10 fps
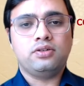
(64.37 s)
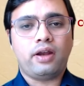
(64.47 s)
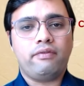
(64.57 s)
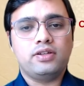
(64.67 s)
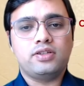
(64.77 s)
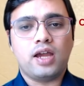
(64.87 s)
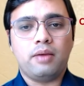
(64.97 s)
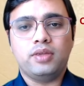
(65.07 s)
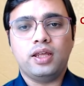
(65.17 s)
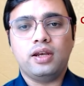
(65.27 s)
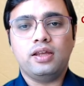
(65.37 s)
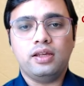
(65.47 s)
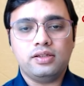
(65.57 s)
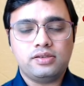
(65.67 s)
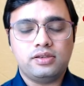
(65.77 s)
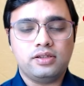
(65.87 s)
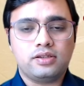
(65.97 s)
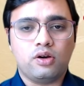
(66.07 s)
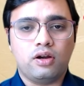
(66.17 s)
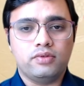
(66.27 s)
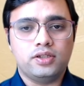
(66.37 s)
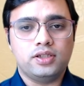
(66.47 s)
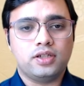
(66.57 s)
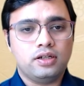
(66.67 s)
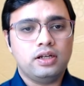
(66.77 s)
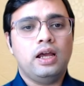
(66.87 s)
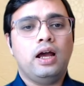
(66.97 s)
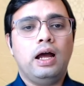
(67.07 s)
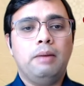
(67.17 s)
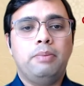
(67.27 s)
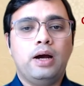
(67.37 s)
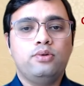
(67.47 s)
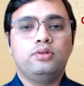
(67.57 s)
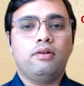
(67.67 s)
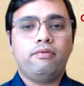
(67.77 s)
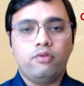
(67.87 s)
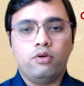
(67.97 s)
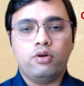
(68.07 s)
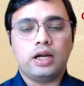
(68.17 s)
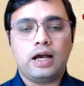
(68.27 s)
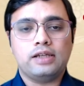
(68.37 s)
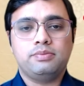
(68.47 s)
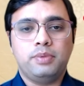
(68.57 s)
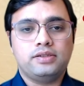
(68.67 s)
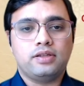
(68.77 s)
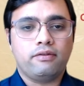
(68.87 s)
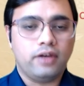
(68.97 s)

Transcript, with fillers: traffic jam, there is this conversation about the four aspects of